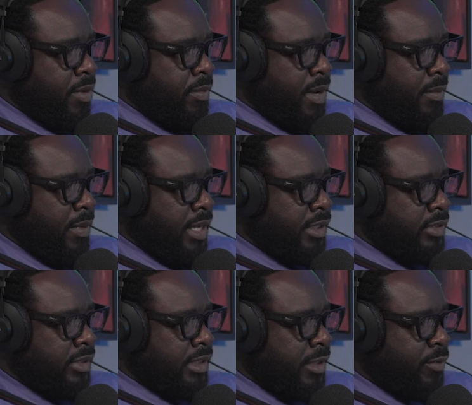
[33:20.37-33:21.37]
brought my
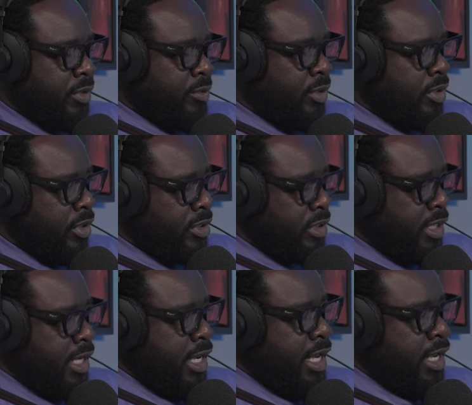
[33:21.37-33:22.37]
mind to something, because
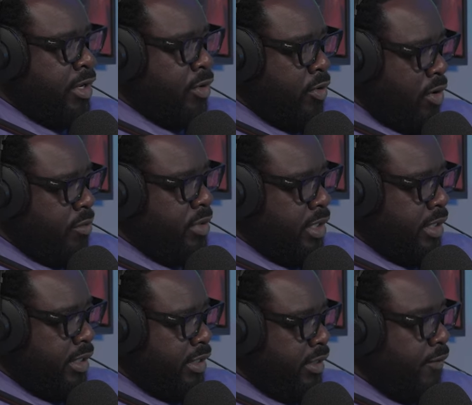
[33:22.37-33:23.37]

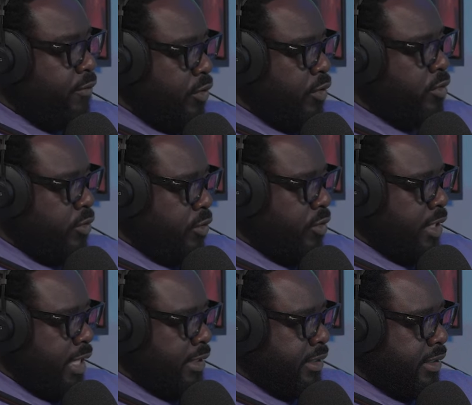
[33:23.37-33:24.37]
normally, if you don't do
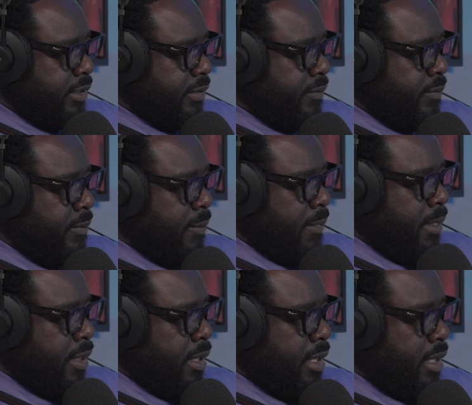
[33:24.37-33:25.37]
that,
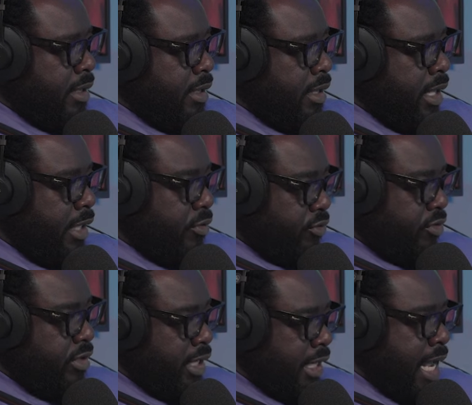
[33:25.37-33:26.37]
in
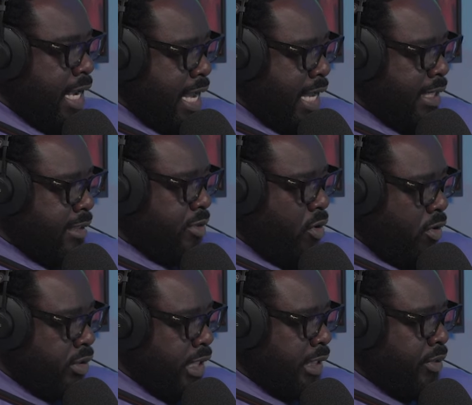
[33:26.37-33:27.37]
Akan
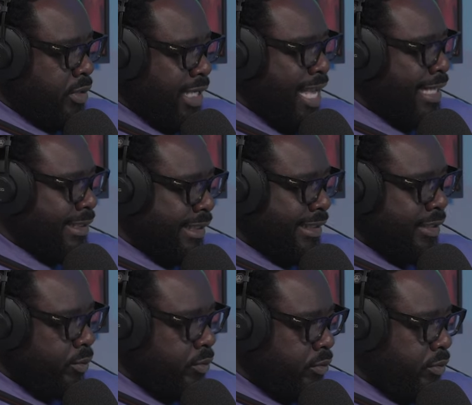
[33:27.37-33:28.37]
culture, they'll say
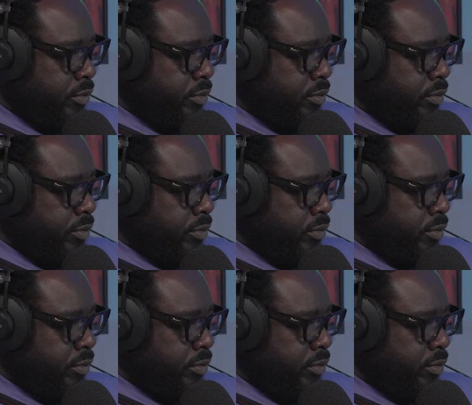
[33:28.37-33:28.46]
yantitil.